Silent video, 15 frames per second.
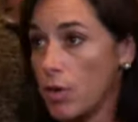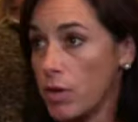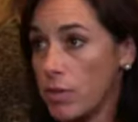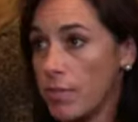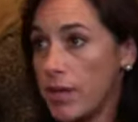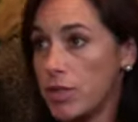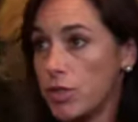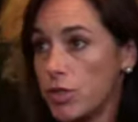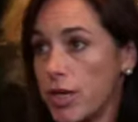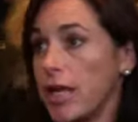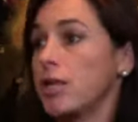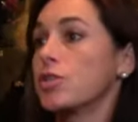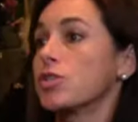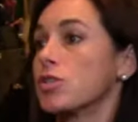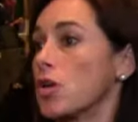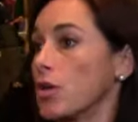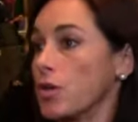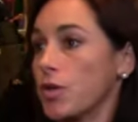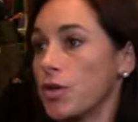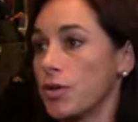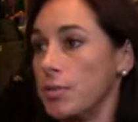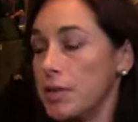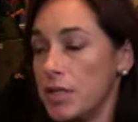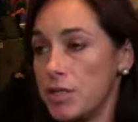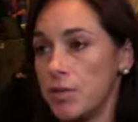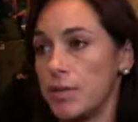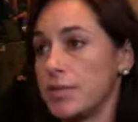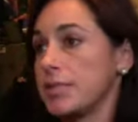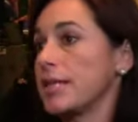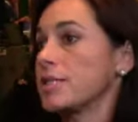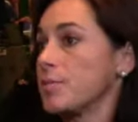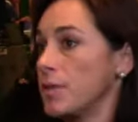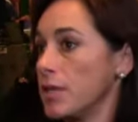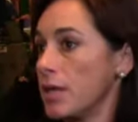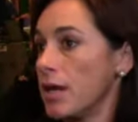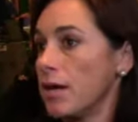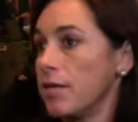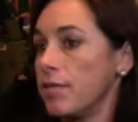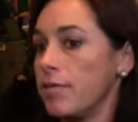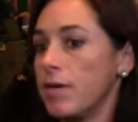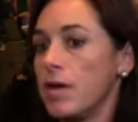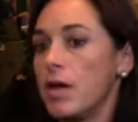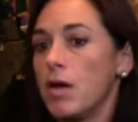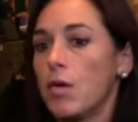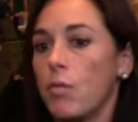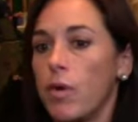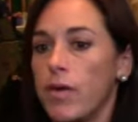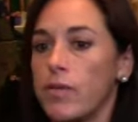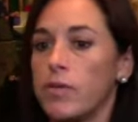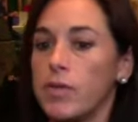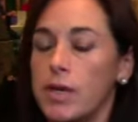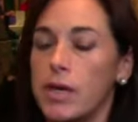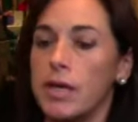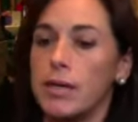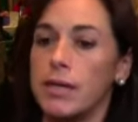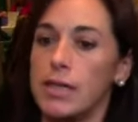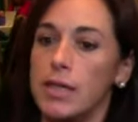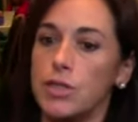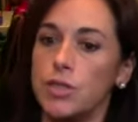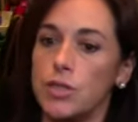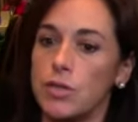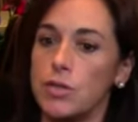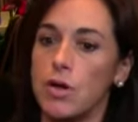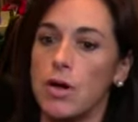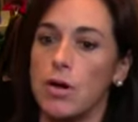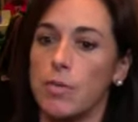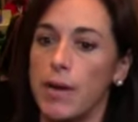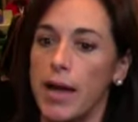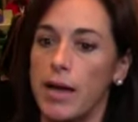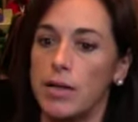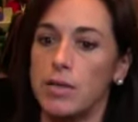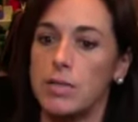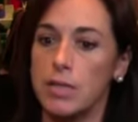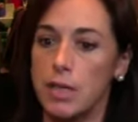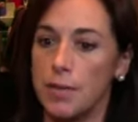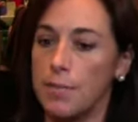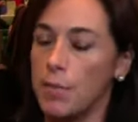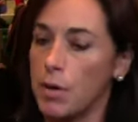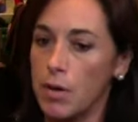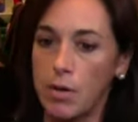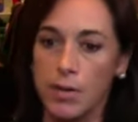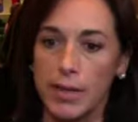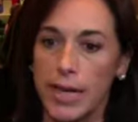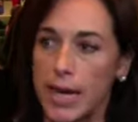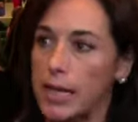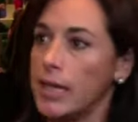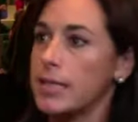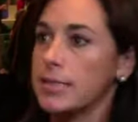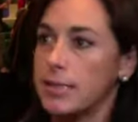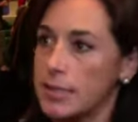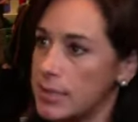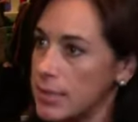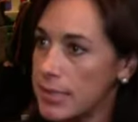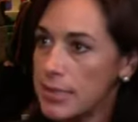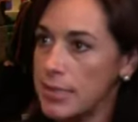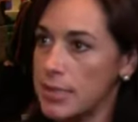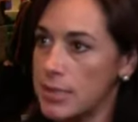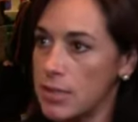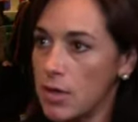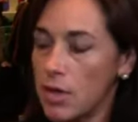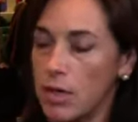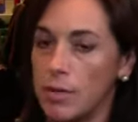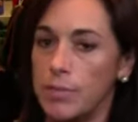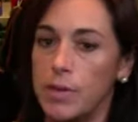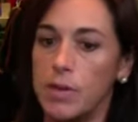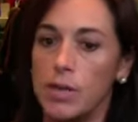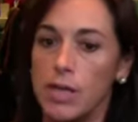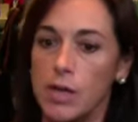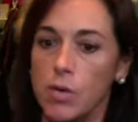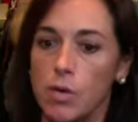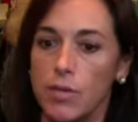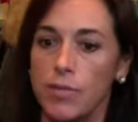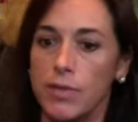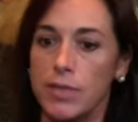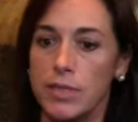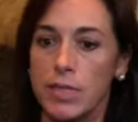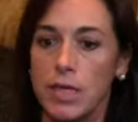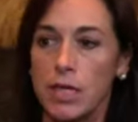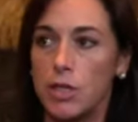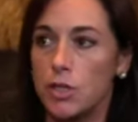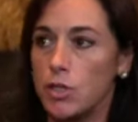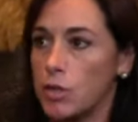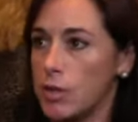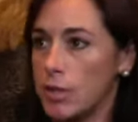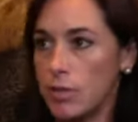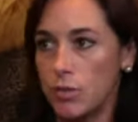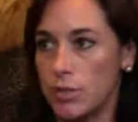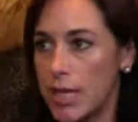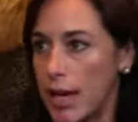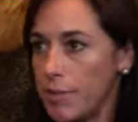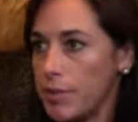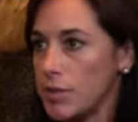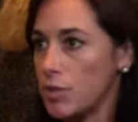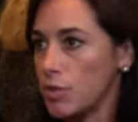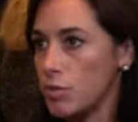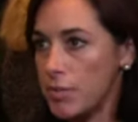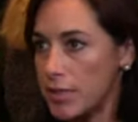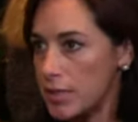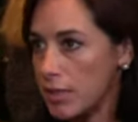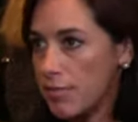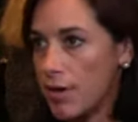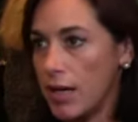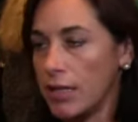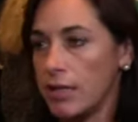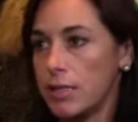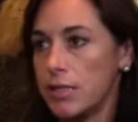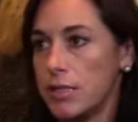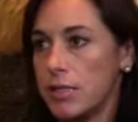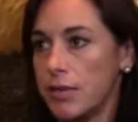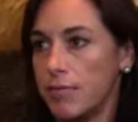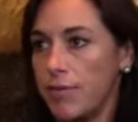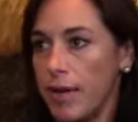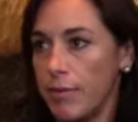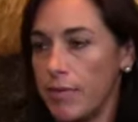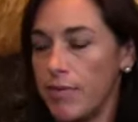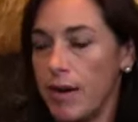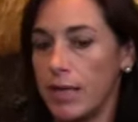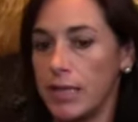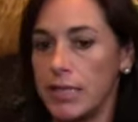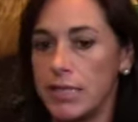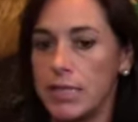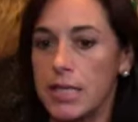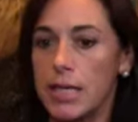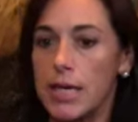the major challenges are in your community, so an assessment of whether the issues are around murder in adolescence, as it is in our community, or if it's shootings or stabbings or domestic violence, family violence.